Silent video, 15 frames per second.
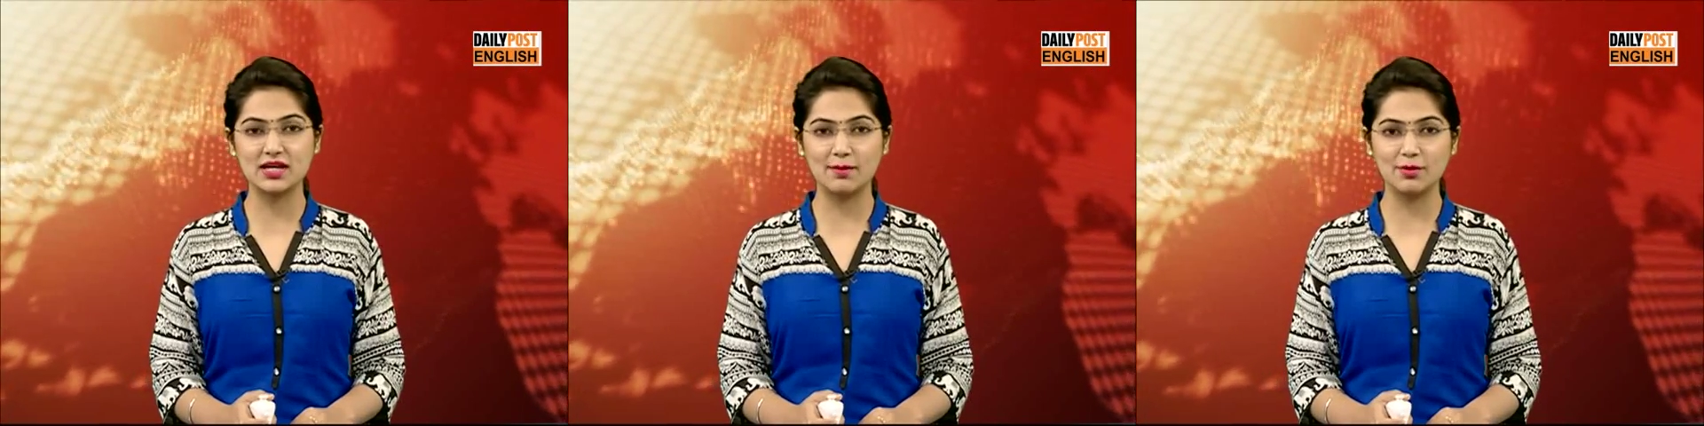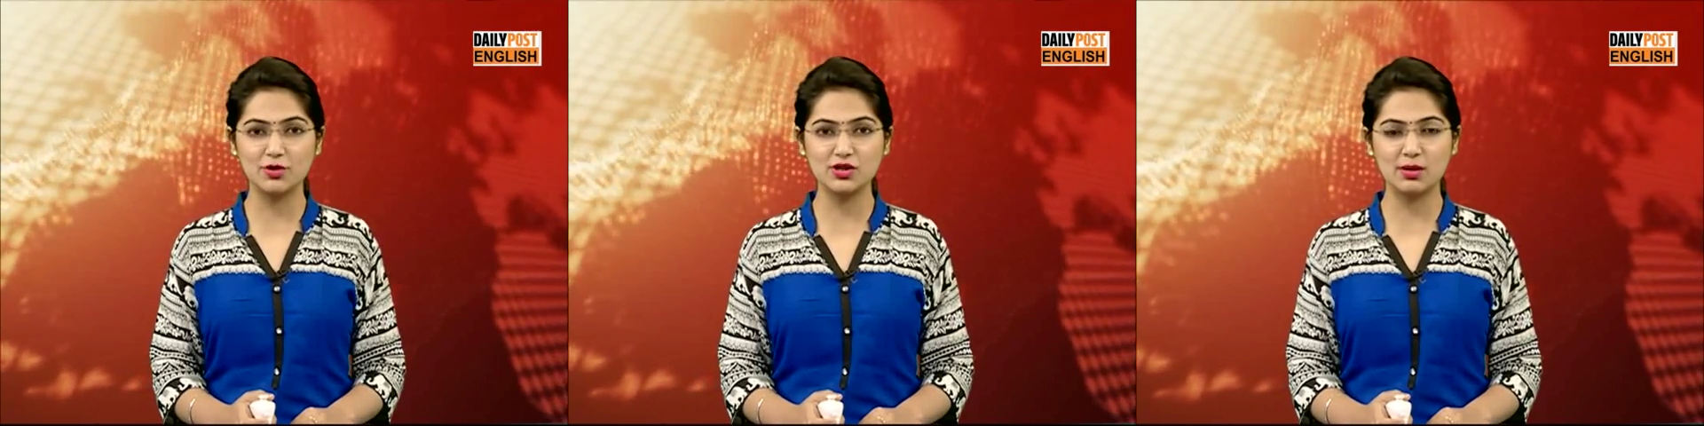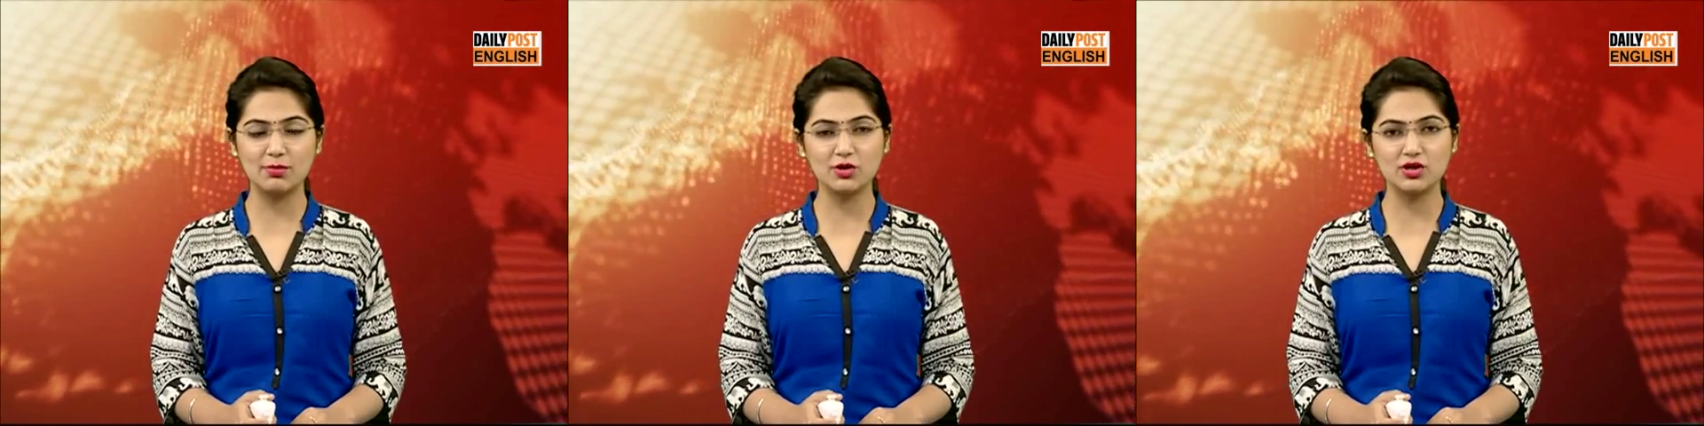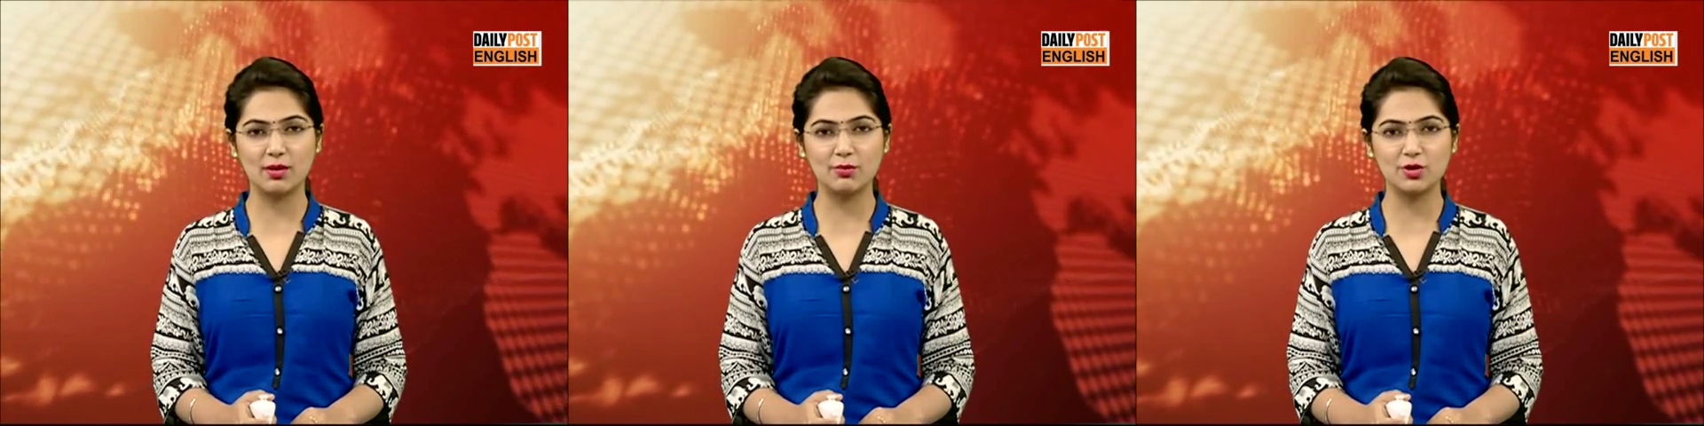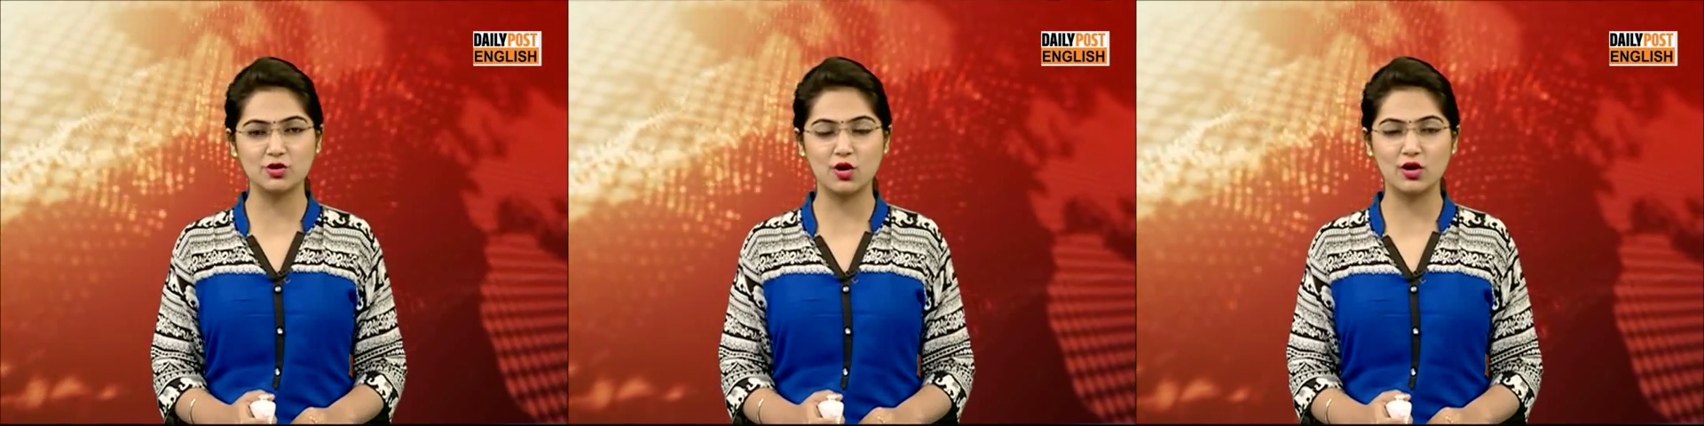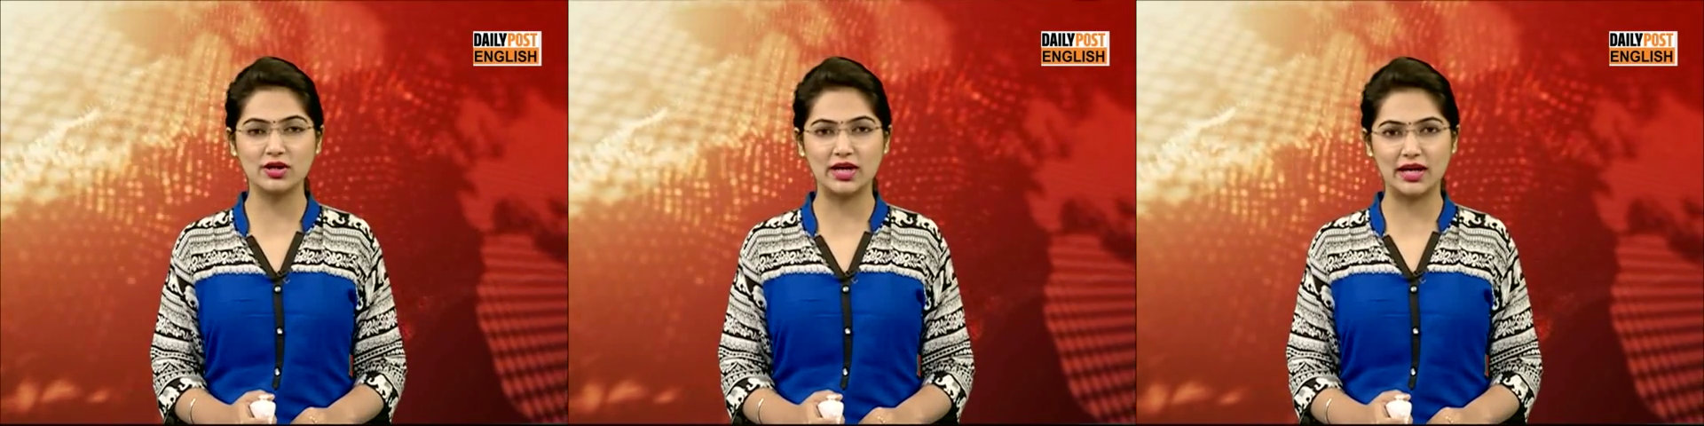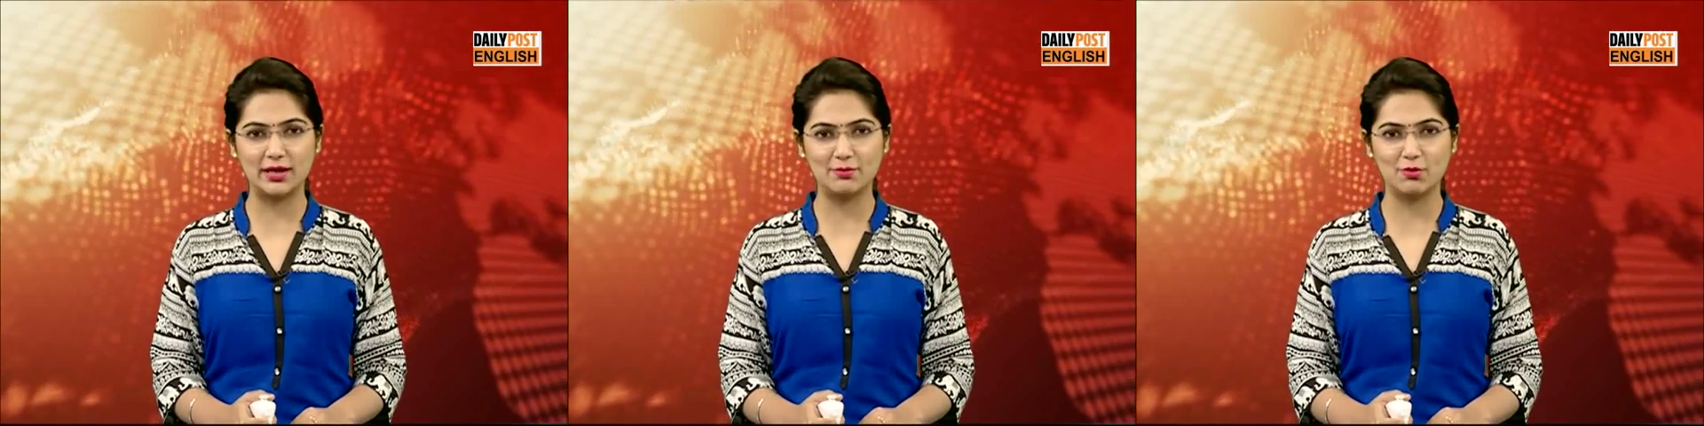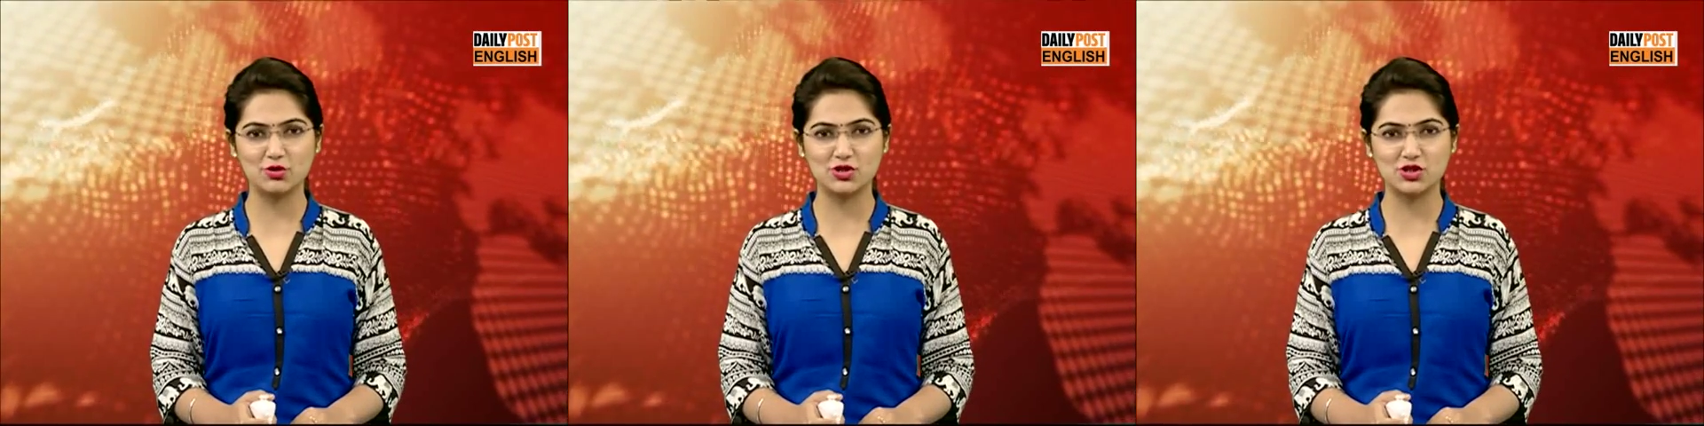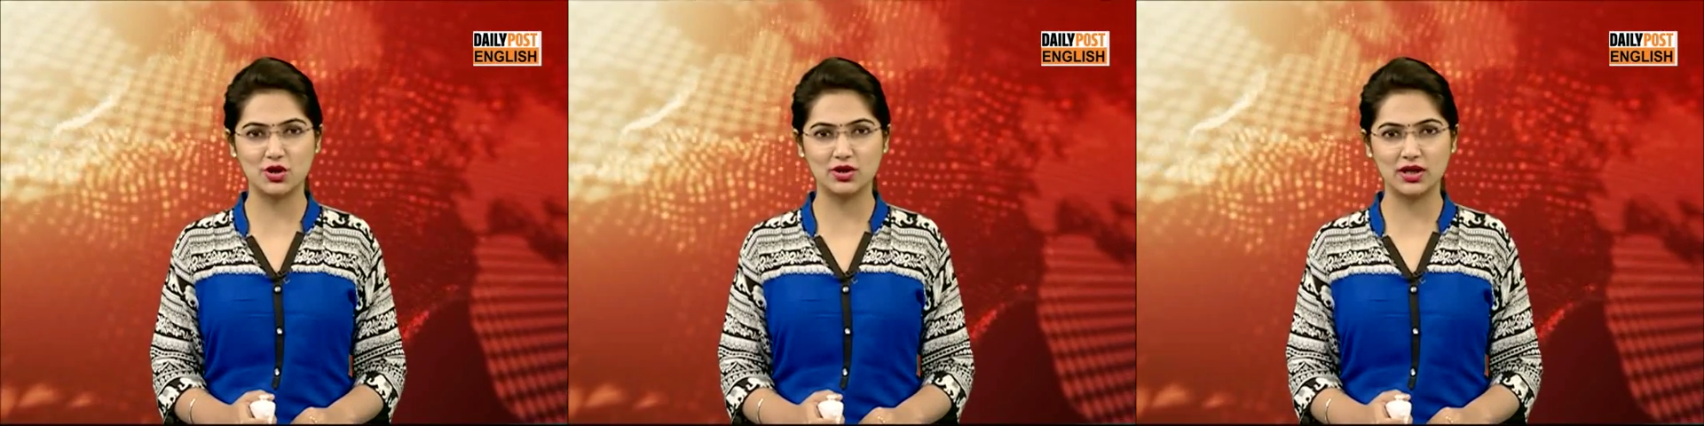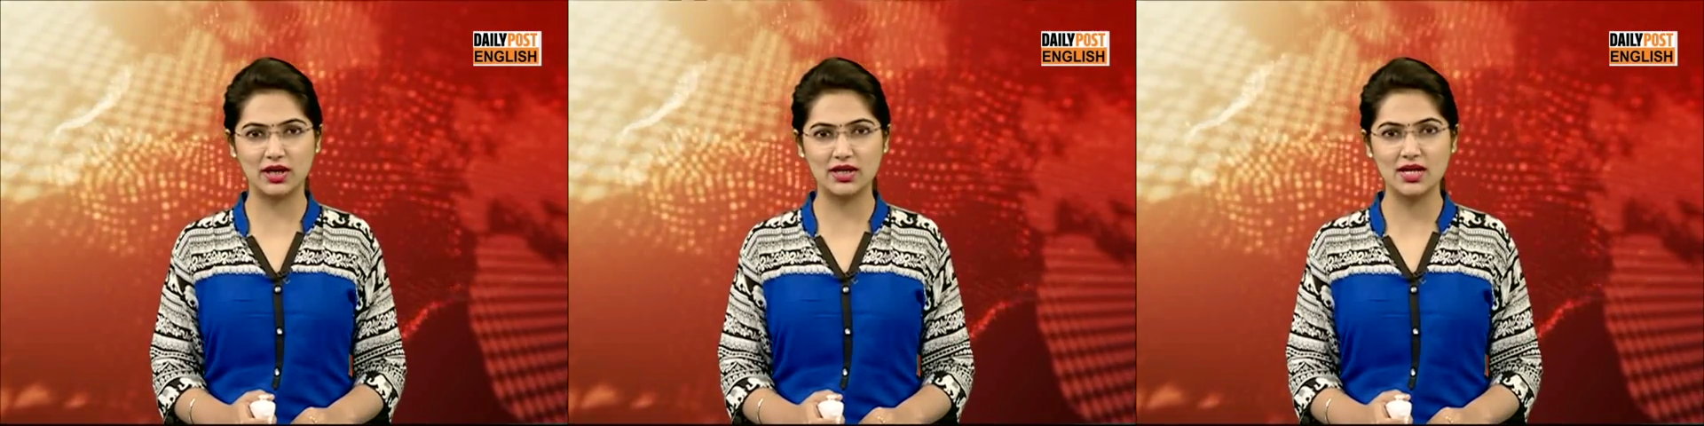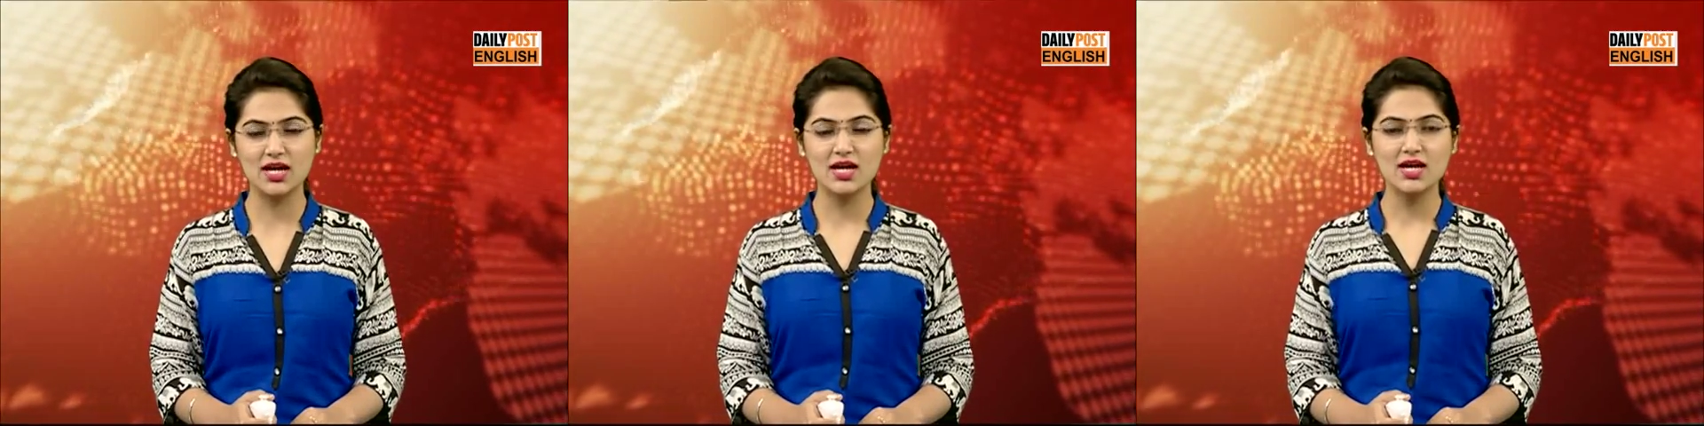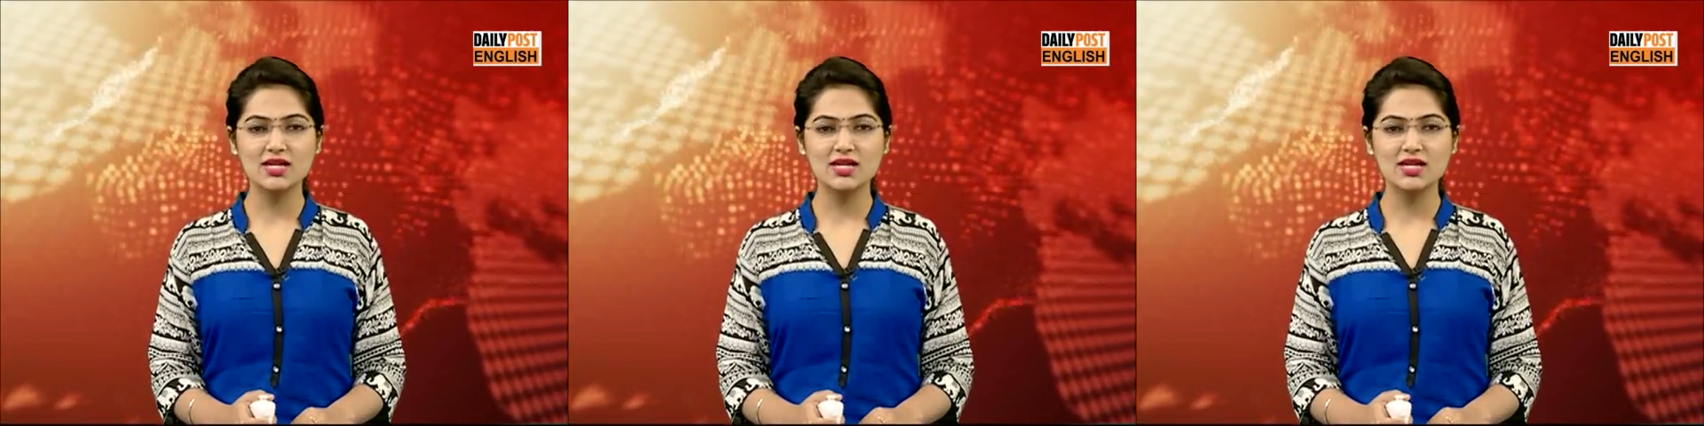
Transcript: www.dailypost.in.